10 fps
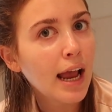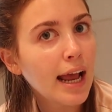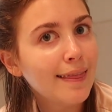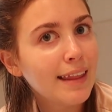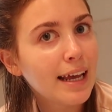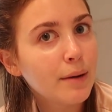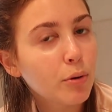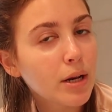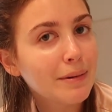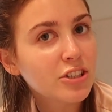And then
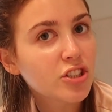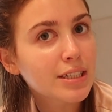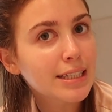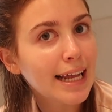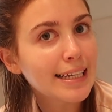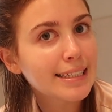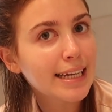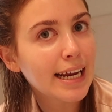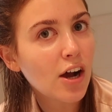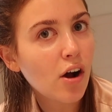pretty much just let it
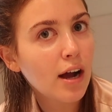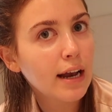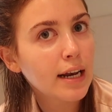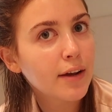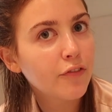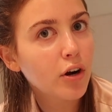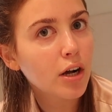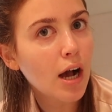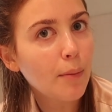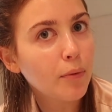stay on for a
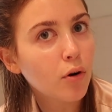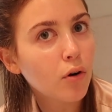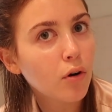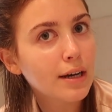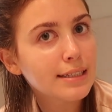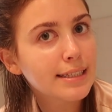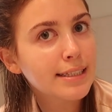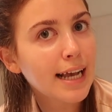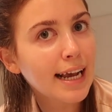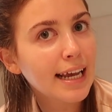couple
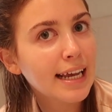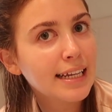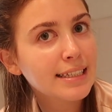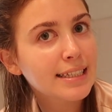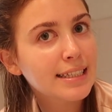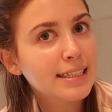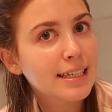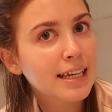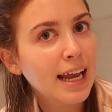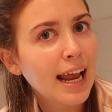seconds.
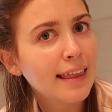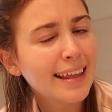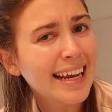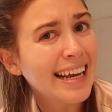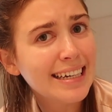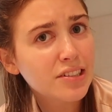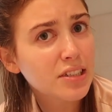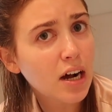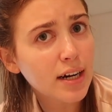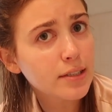The heat does
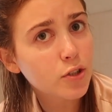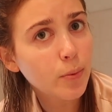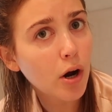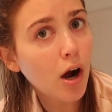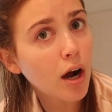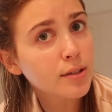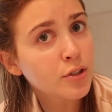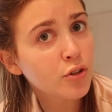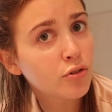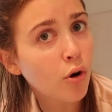not get super hot, so
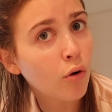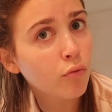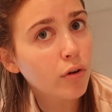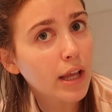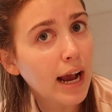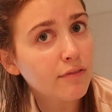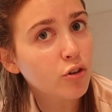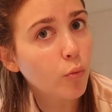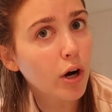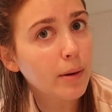you don't really have
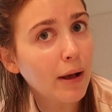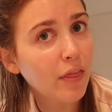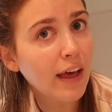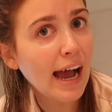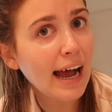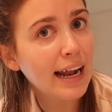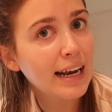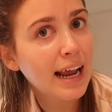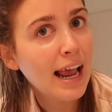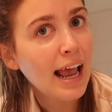to worry about that.
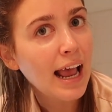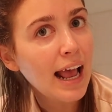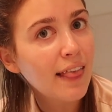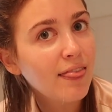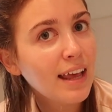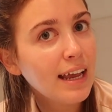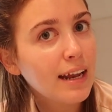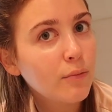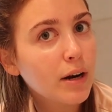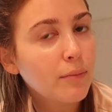And
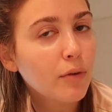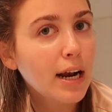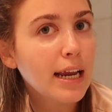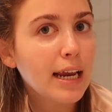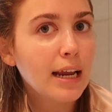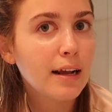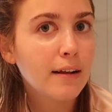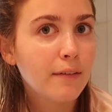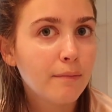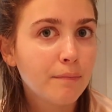then when I'm ready,
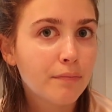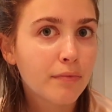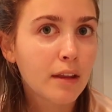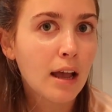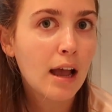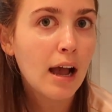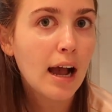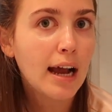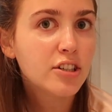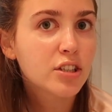
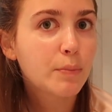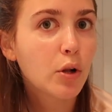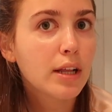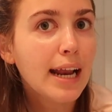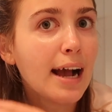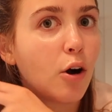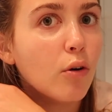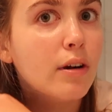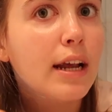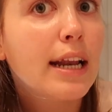I just pull it out
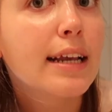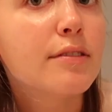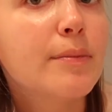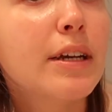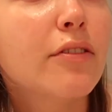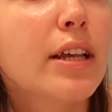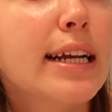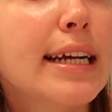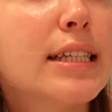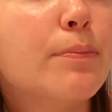and it gives me a
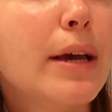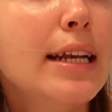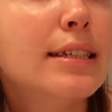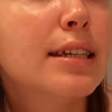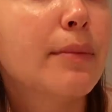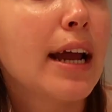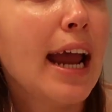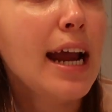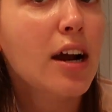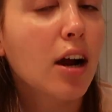really nice bend to my
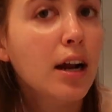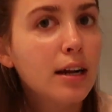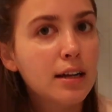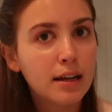hair.